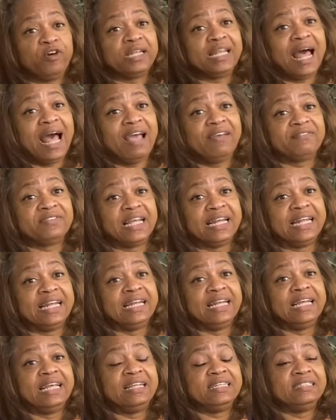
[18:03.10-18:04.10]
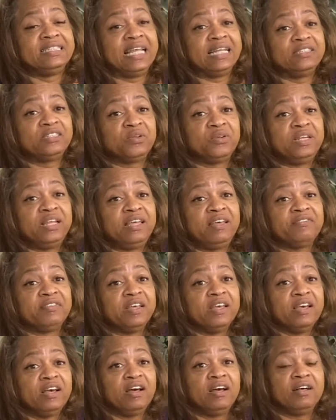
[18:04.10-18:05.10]
life than, it li- than to live
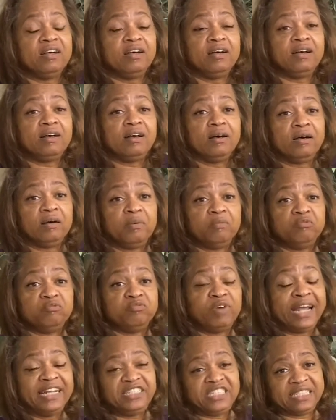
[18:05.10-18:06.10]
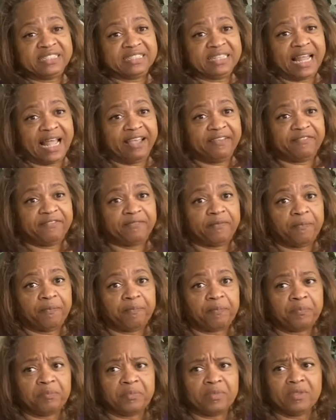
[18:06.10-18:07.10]
a, a, righteous life.
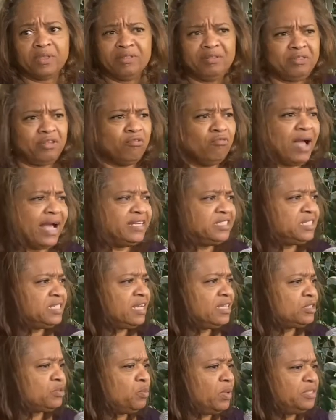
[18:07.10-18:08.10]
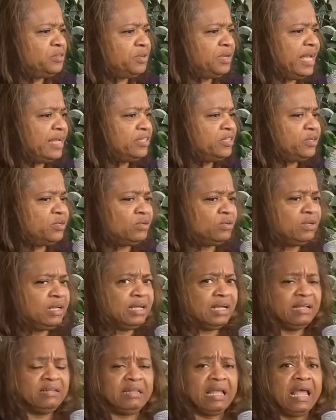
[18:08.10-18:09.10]
The righteous, what do they do?
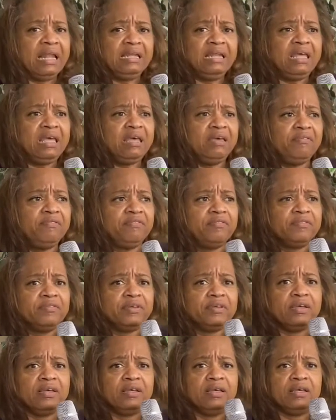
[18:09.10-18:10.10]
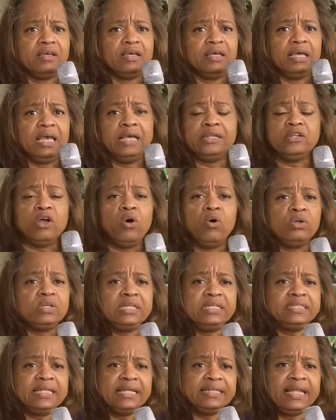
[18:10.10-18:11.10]
They live, and the only
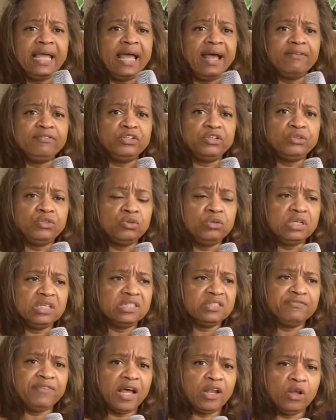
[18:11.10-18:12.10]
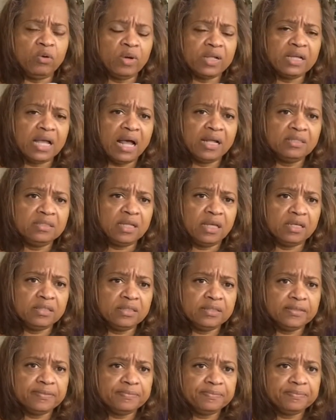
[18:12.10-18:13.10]
thing they have to do is follow what God says.